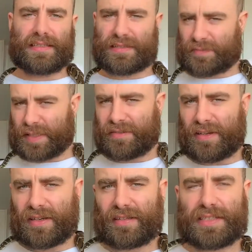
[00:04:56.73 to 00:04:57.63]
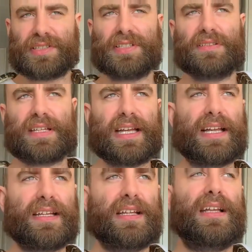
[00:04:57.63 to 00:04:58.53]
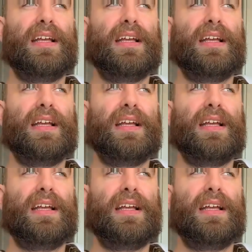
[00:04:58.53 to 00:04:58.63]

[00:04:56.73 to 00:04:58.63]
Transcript: is something wrong? Is she okay?